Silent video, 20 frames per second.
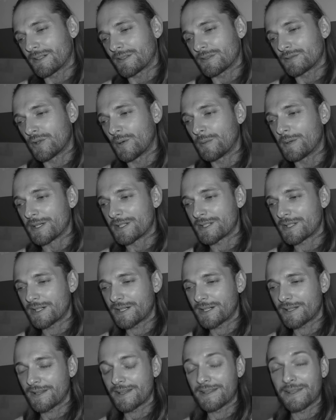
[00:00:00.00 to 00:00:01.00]
rubbish
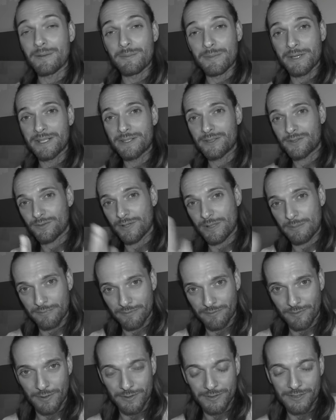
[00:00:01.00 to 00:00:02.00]
that the mainstream
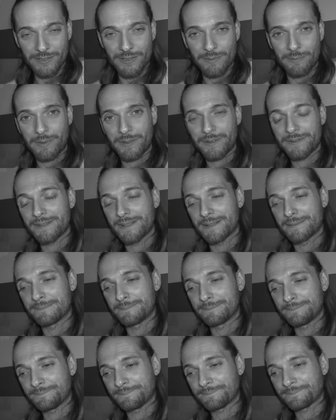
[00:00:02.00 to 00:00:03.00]
forces upon them.
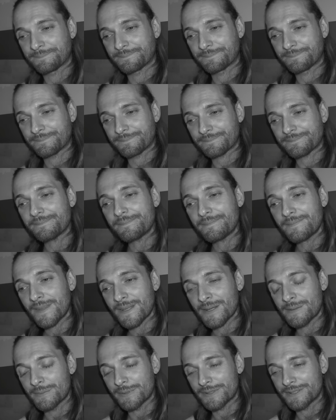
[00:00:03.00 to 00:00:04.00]

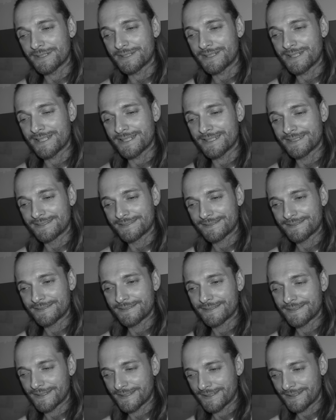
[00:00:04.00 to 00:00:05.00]
But today,
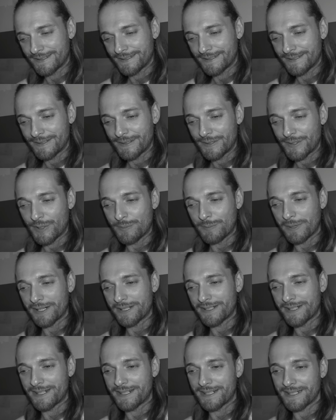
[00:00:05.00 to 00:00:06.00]

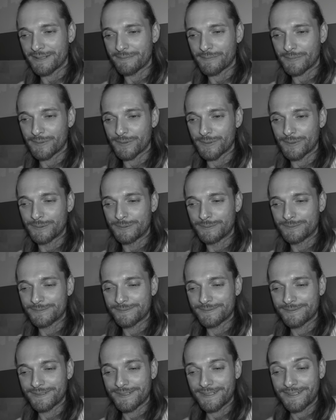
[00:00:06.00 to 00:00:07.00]
humanity came through,
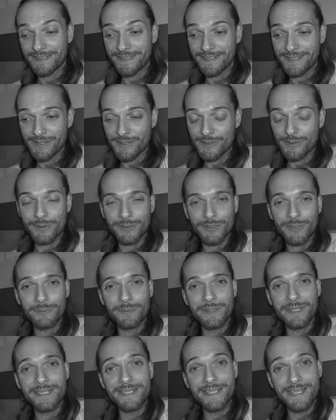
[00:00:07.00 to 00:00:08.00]
and social
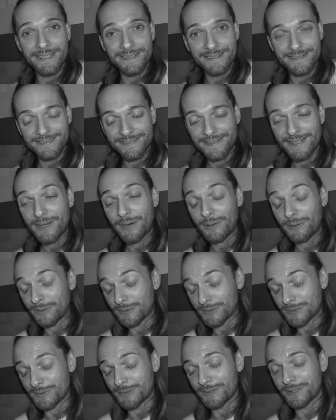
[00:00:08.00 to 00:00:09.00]
media
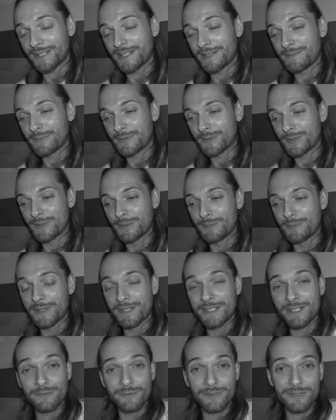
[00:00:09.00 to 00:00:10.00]
also came through
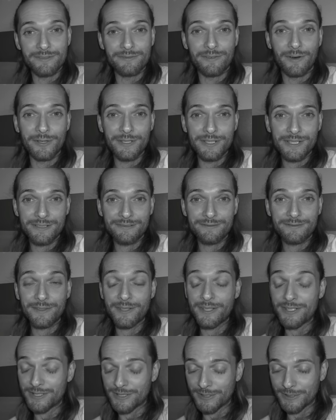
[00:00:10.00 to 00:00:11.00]
because it was a voice for
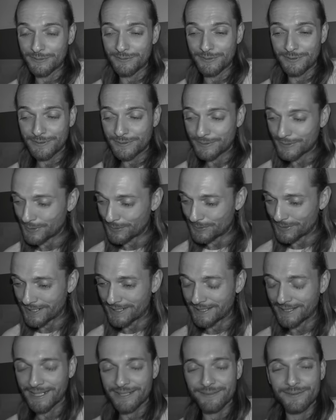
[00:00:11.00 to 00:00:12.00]
the children who
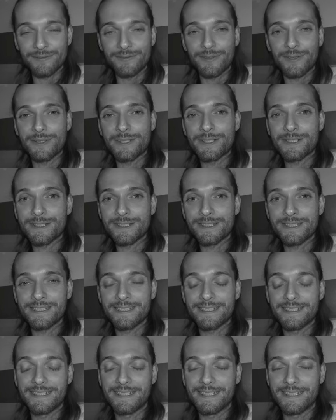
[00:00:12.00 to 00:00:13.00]
didn't have a
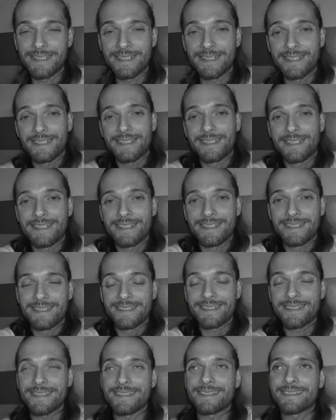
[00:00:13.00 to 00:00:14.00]

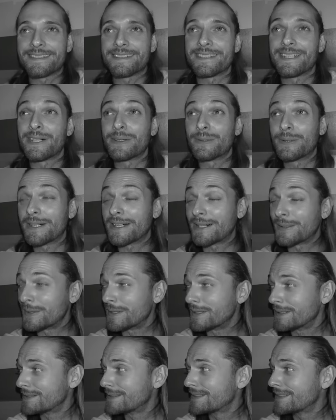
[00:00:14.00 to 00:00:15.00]
voice. And now
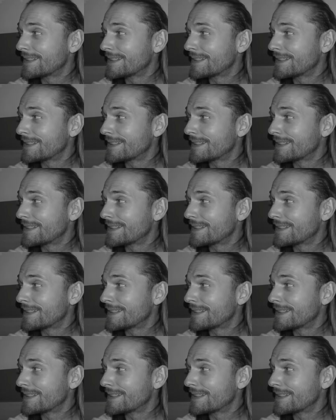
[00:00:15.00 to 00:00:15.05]
our